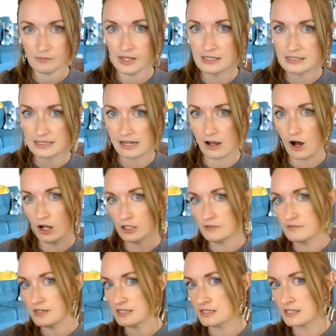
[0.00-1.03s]
It's like all
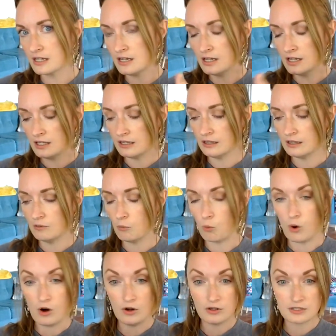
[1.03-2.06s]
of these
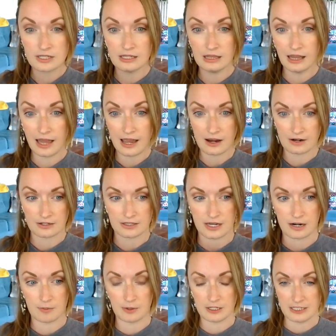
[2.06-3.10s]
walls and layers that
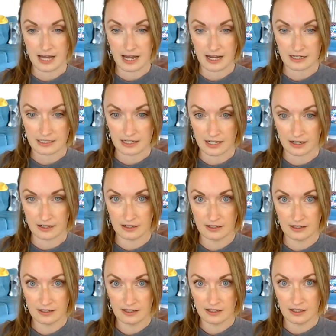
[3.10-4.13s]
are protecting
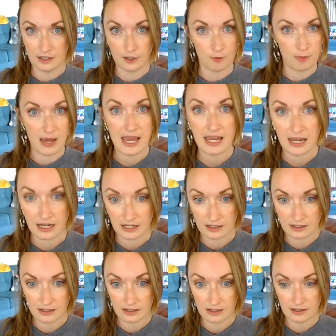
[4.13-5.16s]
the
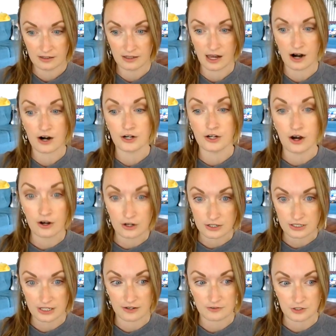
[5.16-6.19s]
pain that our younger
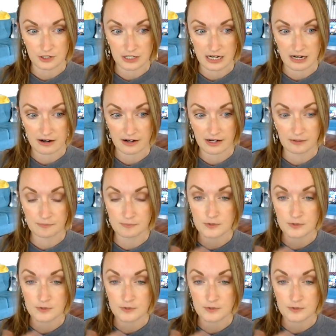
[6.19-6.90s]
selves are carrying.